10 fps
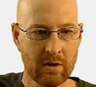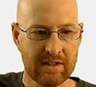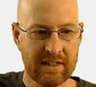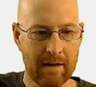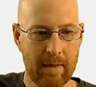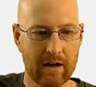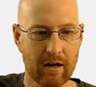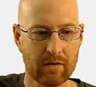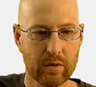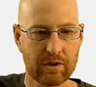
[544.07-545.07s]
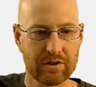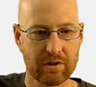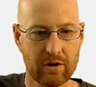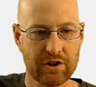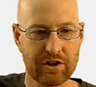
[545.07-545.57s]
So let's head back over to our
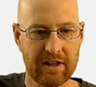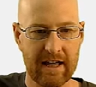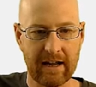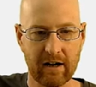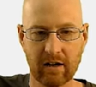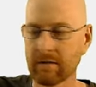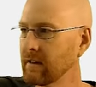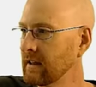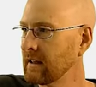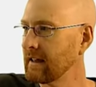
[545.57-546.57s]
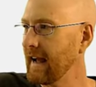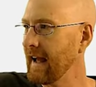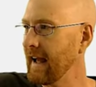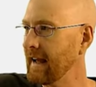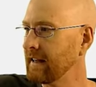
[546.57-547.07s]
search thing here.
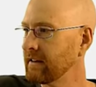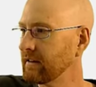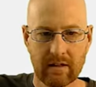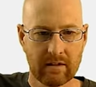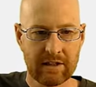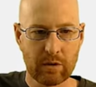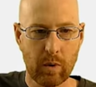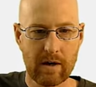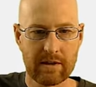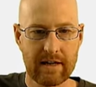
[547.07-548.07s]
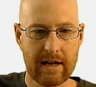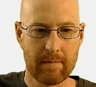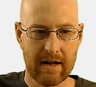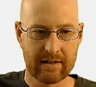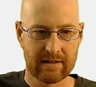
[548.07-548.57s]
And let's query the
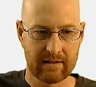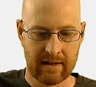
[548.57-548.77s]
database.